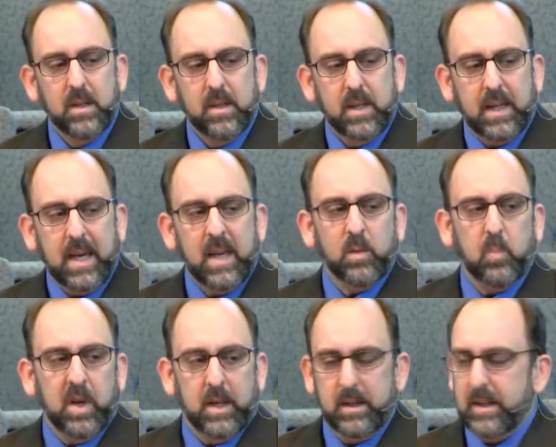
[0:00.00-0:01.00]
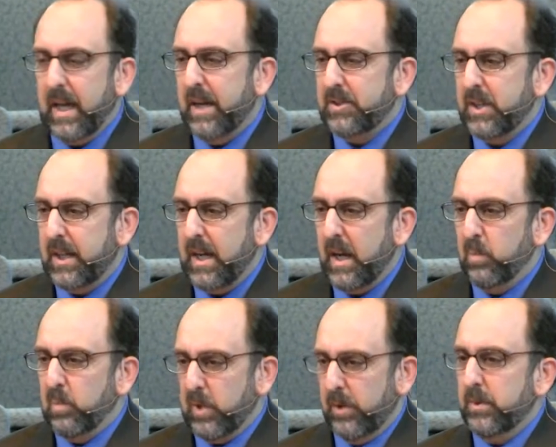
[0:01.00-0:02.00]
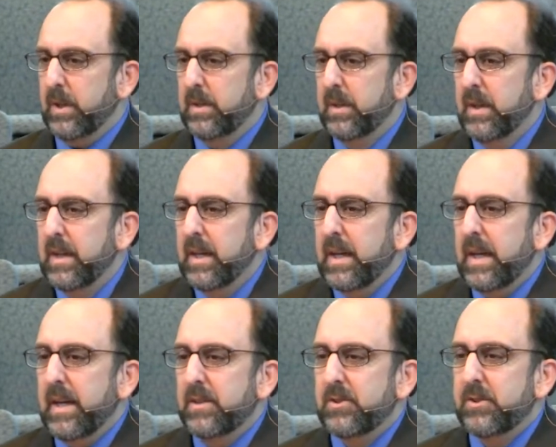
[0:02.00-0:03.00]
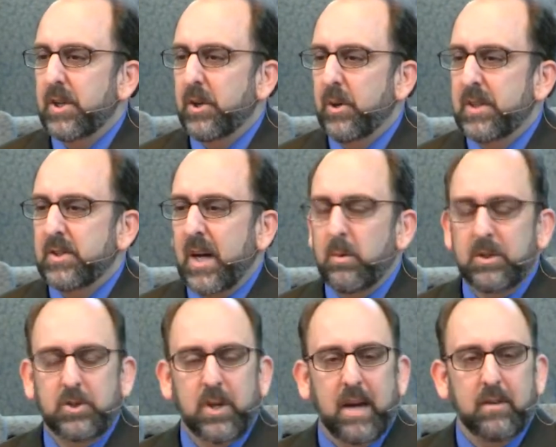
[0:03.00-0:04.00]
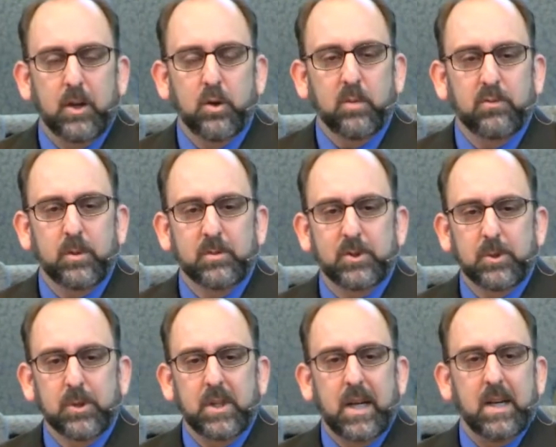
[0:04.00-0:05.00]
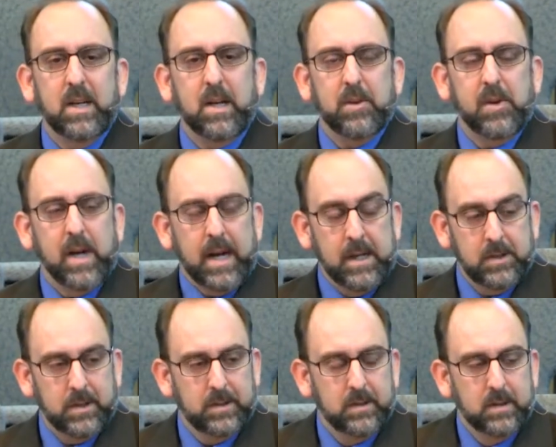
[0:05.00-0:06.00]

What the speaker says: The kingpin casing had broke, and so as I was driving home from school yet another night,